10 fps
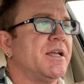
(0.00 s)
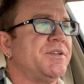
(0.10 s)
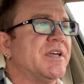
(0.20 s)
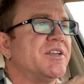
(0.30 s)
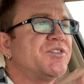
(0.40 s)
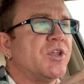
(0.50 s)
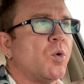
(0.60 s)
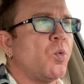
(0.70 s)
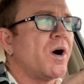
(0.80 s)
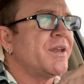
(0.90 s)
Does the
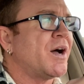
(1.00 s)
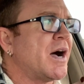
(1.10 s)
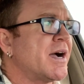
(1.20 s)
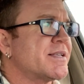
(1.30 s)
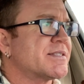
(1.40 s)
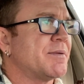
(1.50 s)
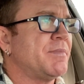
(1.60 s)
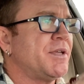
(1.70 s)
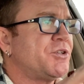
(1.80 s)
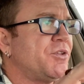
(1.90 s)
one ox
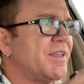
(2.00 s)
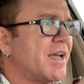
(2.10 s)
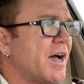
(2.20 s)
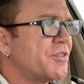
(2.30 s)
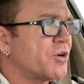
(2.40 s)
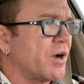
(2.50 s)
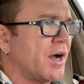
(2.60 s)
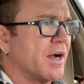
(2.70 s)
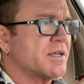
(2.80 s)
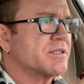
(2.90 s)
submit to the other
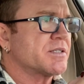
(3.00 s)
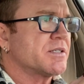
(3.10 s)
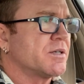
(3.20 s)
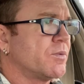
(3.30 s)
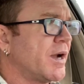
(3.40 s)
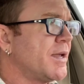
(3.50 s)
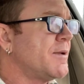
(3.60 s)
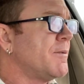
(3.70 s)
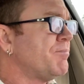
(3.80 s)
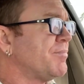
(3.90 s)
ox, right?
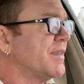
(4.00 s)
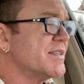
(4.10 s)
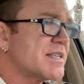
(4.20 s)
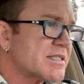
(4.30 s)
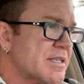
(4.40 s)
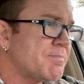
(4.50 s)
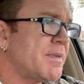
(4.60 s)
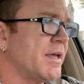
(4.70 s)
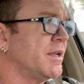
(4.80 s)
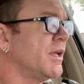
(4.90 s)
Does it
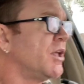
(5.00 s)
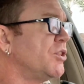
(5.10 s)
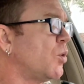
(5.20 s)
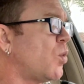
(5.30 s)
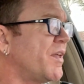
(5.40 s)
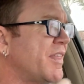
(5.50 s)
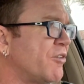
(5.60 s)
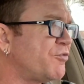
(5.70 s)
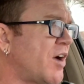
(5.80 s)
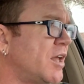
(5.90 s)
submit? The one that
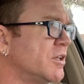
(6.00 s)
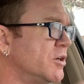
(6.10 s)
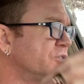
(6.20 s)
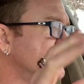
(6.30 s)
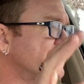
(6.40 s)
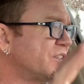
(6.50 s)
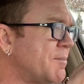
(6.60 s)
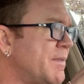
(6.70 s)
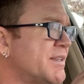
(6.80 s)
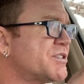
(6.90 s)
follows
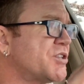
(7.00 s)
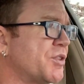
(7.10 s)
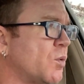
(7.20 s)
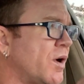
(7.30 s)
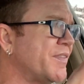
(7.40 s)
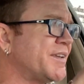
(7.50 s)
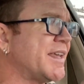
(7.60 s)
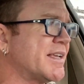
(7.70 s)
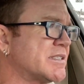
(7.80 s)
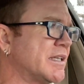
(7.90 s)
submits to the one that
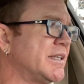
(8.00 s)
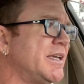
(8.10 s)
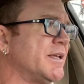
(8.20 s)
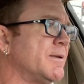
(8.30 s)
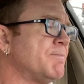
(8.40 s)
takes the lead.